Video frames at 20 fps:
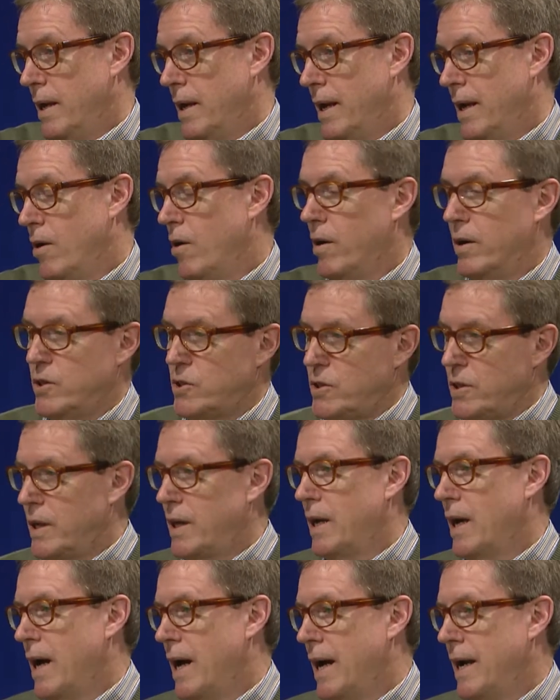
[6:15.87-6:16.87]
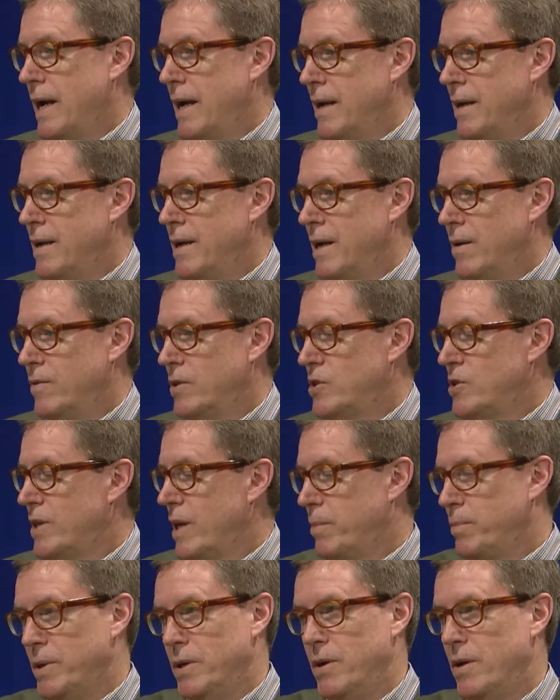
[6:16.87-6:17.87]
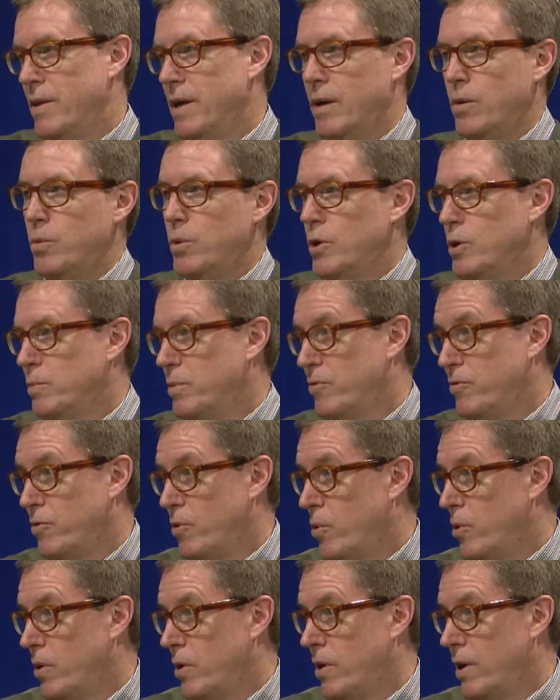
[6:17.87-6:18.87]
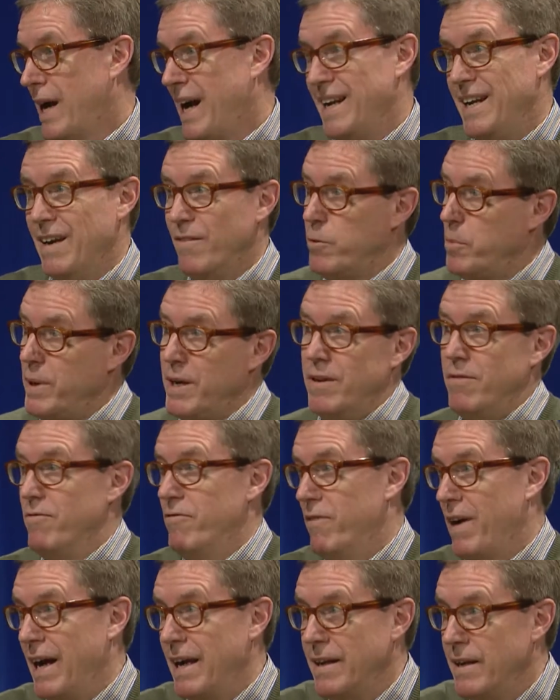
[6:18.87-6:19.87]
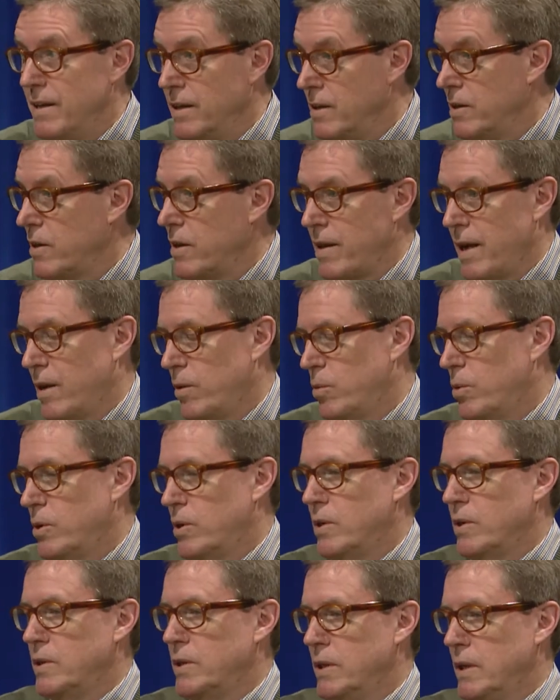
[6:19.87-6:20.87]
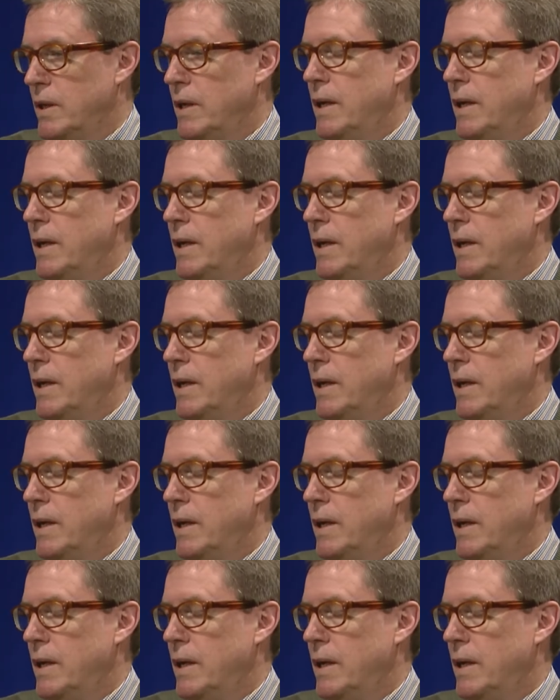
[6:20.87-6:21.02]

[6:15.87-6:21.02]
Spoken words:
And honestly, I had never stepped into that world before. I'd never been invited into that world.